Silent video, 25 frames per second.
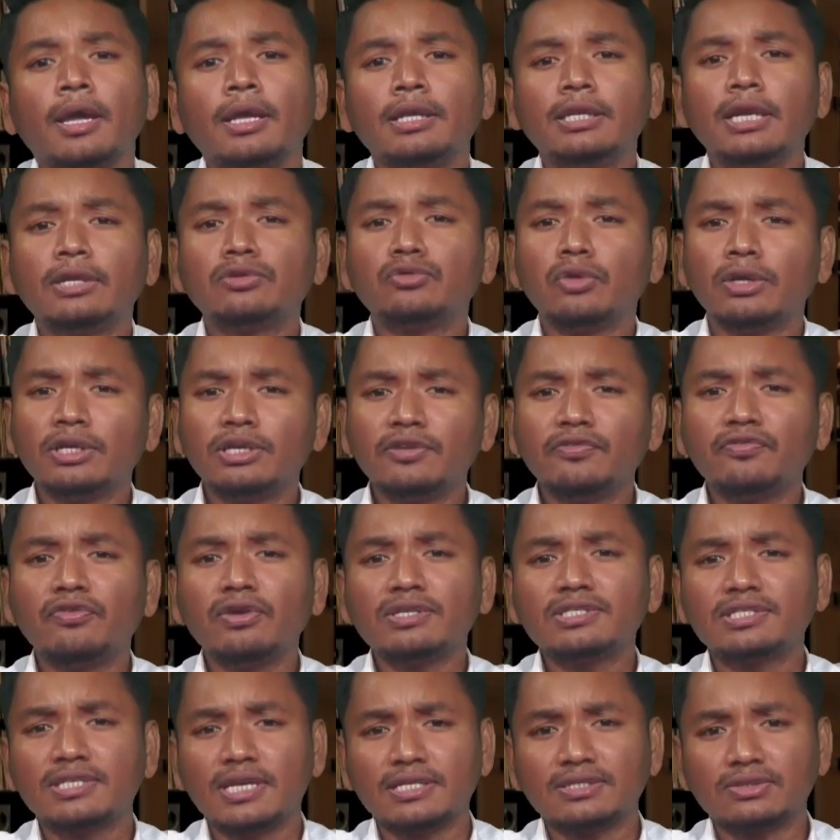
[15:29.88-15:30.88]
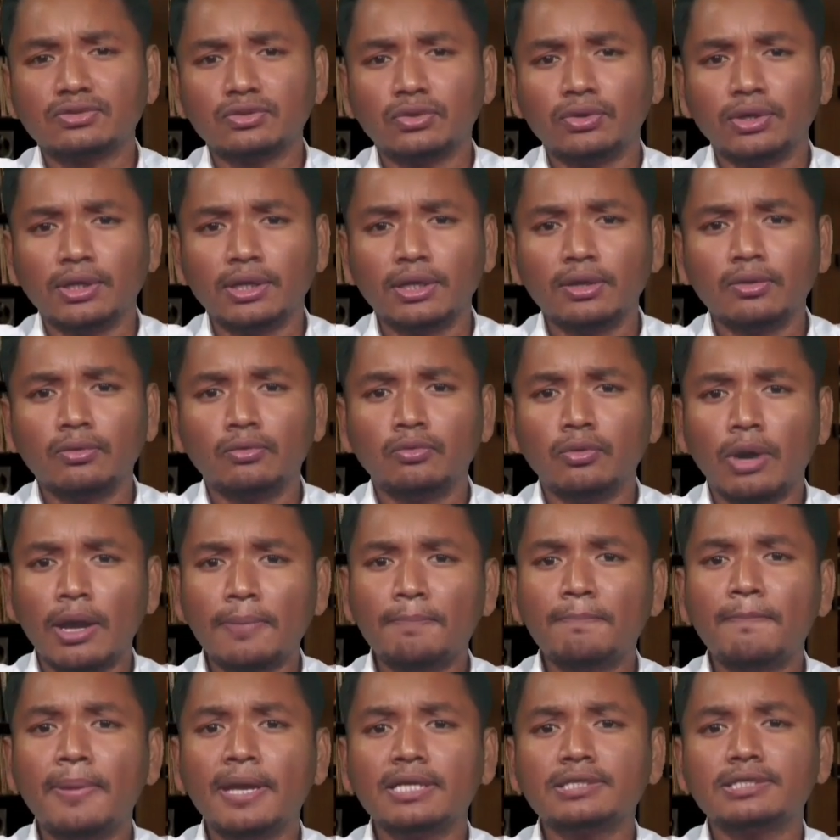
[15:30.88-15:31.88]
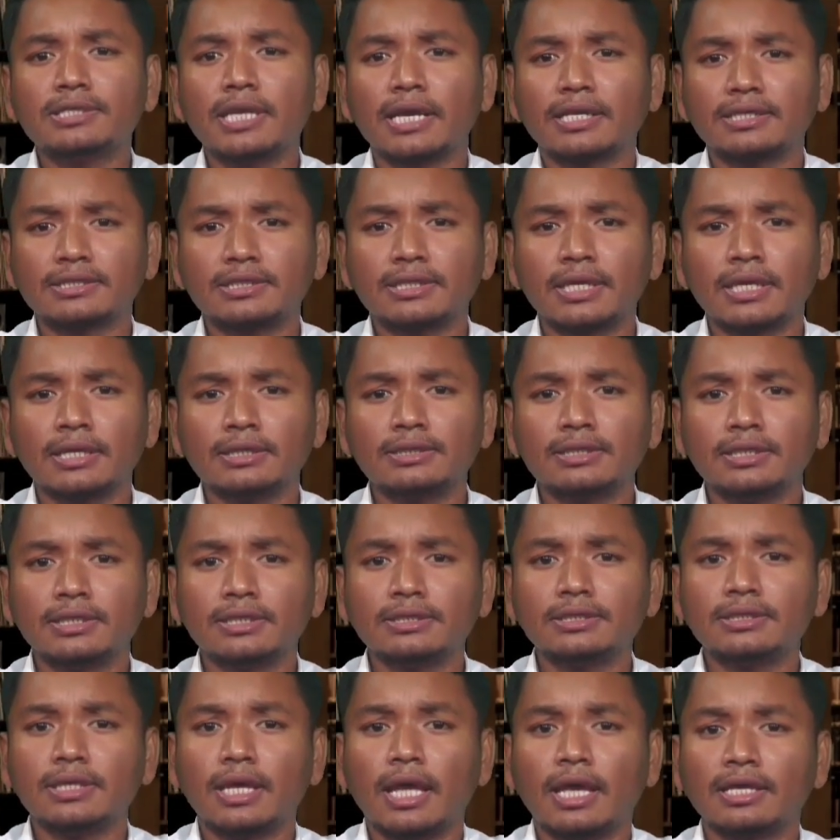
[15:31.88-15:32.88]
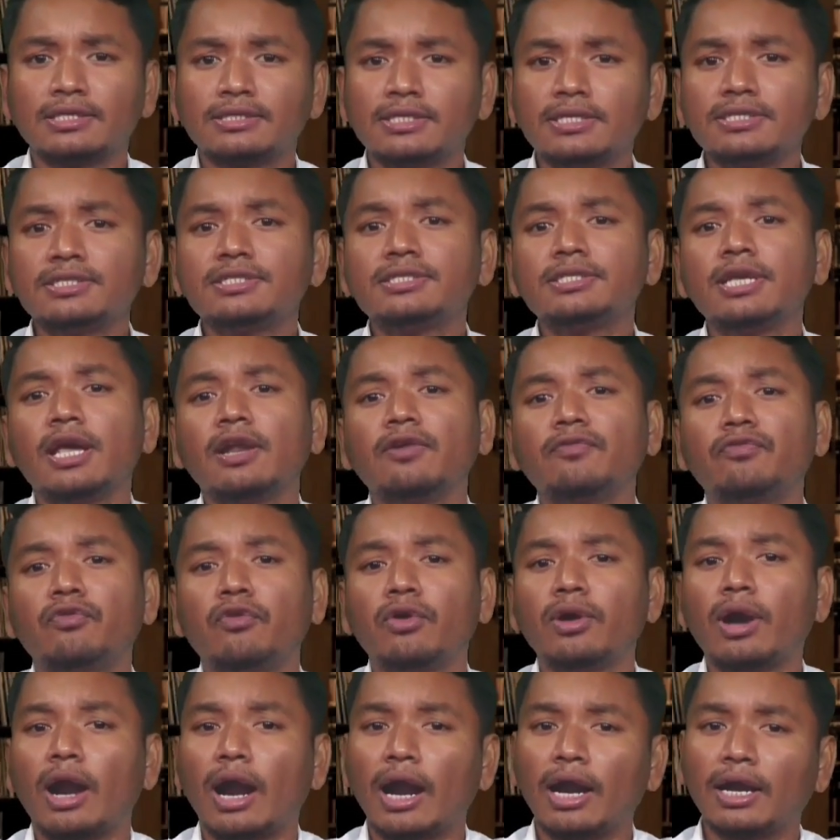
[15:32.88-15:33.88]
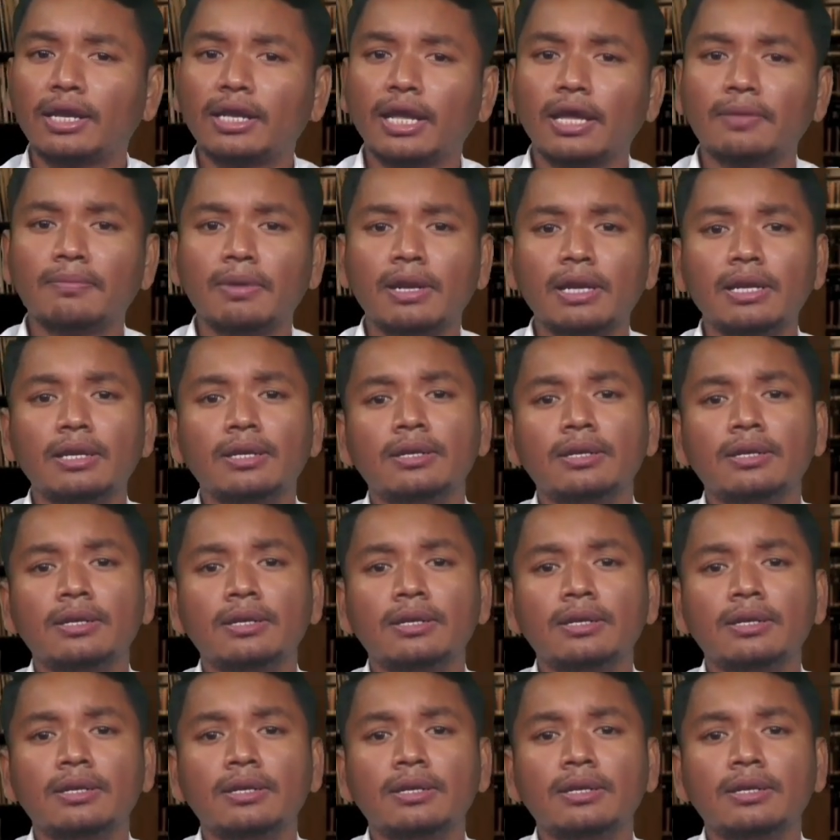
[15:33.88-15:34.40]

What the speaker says: the 21st century, web-based access is essential for archival